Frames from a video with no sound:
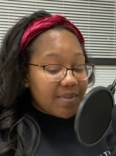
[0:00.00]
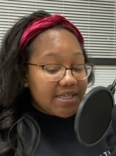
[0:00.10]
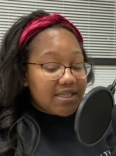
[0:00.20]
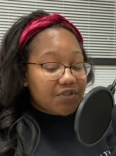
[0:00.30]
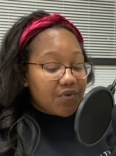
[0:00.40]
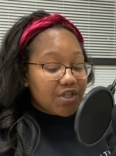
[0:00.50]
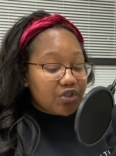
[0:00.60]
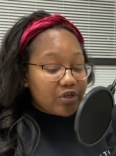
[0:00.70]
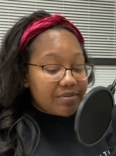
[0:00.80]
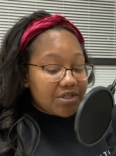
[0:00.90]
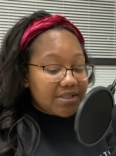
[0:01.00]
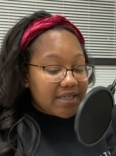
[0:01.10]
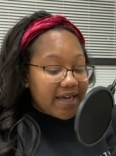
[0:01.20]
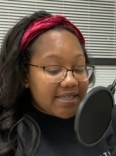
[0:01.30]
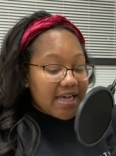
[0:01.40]
says, "For the scripture
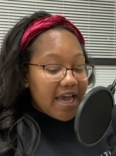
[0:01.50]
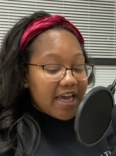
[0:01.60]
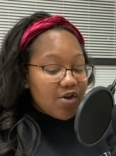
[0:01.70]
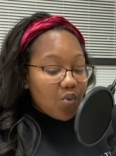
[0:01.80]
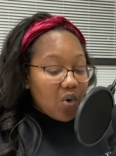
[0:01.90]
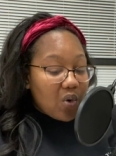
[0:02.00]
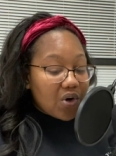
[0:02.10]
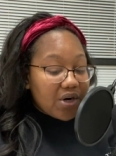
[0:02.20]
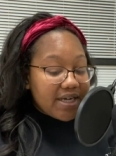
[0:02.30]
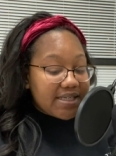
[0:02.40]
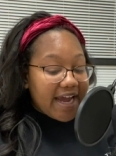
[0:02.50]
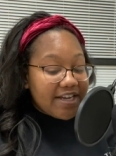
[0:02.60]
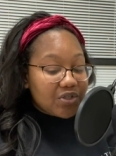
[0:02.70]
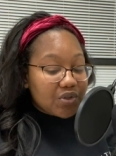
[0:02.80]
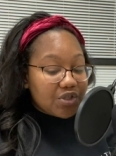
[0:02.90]
says, he will order his
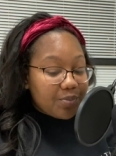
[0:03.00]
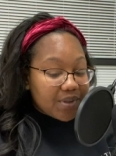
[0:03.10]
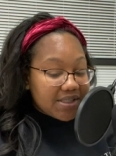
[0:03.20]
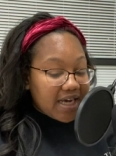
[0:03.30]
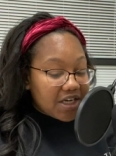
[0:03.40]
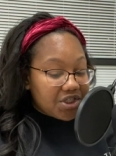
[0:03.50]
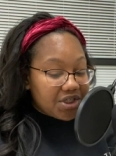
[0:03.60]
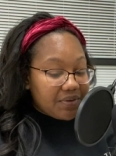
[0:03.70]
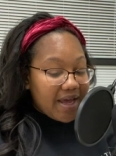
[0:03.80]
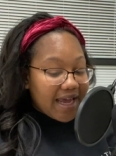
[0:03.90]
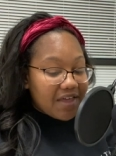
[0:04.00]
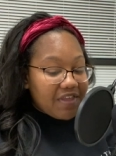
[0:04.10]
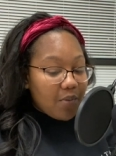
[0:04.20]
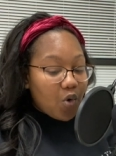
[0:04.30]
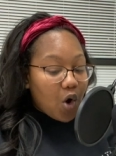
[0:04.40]
angels to protect you, and
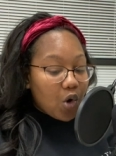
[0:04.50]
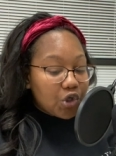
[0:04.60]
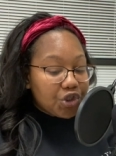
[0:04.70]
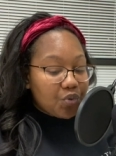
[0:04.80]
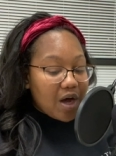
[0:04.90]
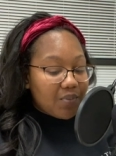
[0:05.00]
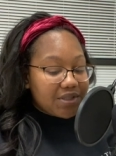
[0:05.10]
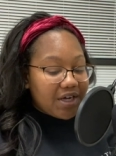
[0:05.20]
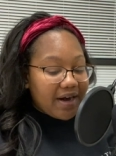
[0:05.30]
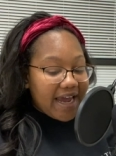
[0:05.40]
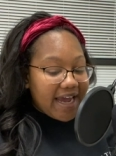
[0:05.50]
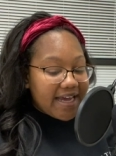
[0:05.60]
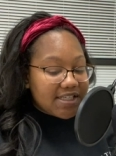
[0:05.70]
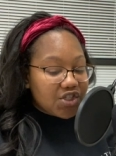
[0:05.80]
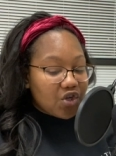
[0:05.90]
they will hold you up with their
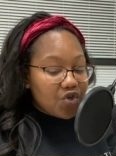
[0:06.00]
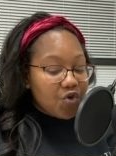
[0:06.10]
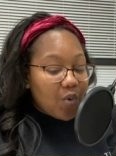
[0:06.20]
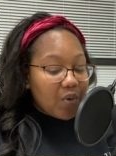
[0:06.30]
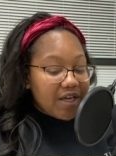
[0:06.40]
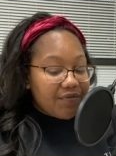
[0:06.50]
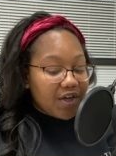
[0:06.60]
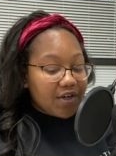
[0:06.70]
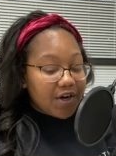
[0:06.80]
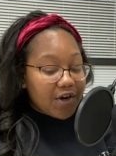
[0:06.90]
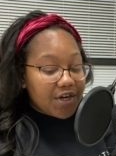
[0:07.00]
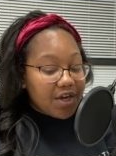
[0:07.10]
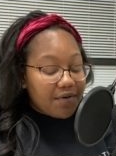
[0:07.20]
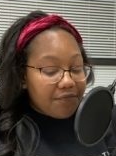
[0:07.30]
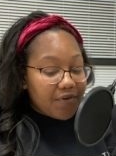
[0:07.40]
hands so you won't even hurt
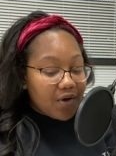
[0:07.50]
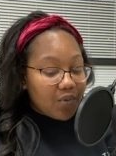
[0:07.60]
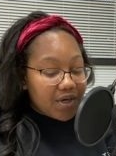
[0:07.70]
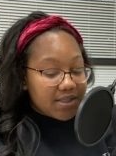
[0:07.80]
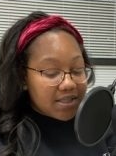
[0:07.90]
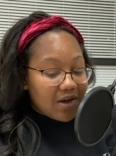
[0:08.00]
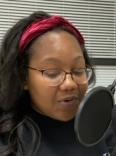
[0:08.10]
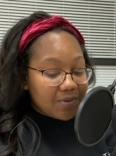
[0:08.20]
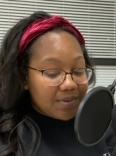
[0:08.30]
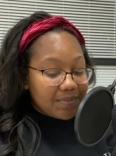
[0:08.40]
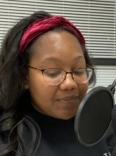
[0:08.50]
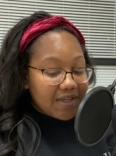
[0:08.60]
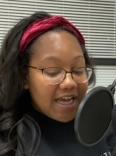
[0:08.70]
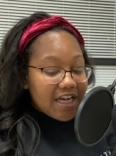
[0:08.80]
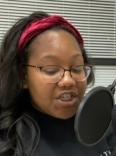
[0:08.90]
your foot on a stone.'
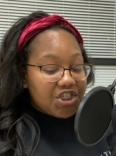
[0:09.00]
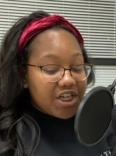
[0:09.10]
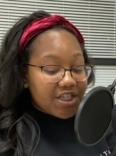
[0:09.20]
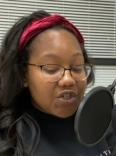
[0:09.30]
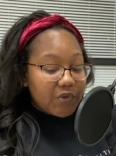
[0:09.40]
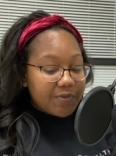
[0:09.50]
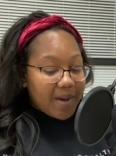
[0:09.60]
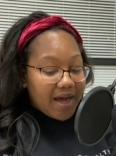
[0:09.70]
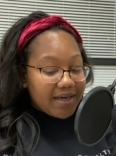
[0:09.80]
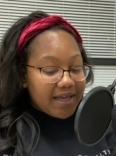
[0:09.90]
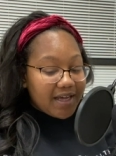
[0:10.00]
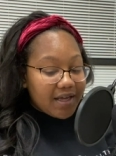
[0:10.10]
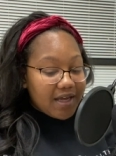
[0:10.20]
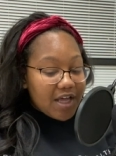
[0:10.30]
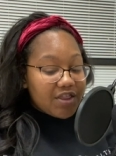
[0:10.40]
Jesus responded,
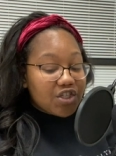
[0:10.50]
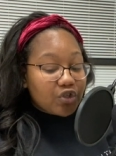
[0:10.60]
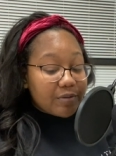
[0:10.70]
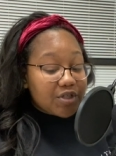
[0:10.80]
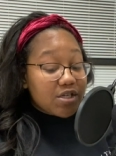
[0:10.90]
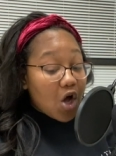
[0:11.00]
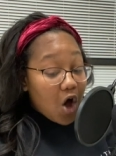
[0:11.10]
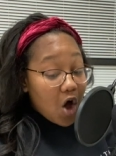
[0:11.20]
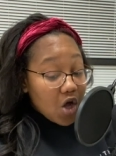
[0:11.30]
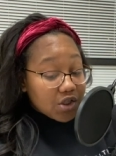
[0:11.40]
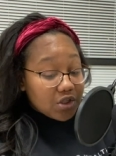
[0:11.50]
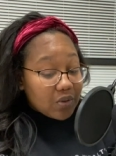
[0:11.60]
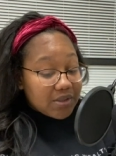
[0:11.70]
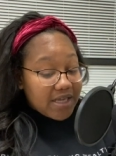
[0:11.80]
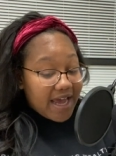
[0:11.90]
'The scriptures also
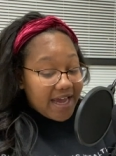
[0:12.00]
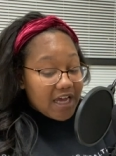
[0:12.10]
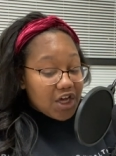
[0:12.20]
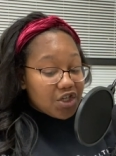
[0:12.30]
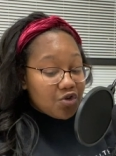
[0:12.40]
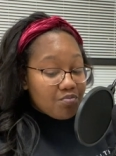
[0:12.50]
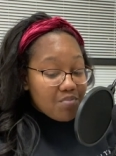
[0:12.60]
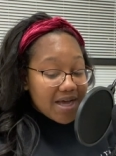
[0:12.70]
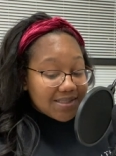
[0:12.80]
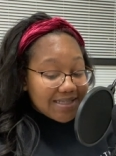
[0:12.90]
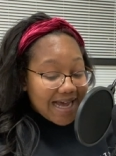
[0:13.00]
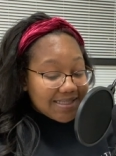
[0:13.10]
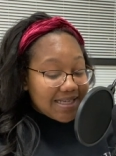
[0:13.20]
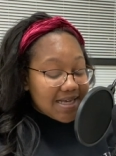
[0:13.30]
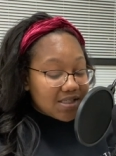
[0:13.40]
say you must not
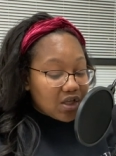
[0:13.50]
test the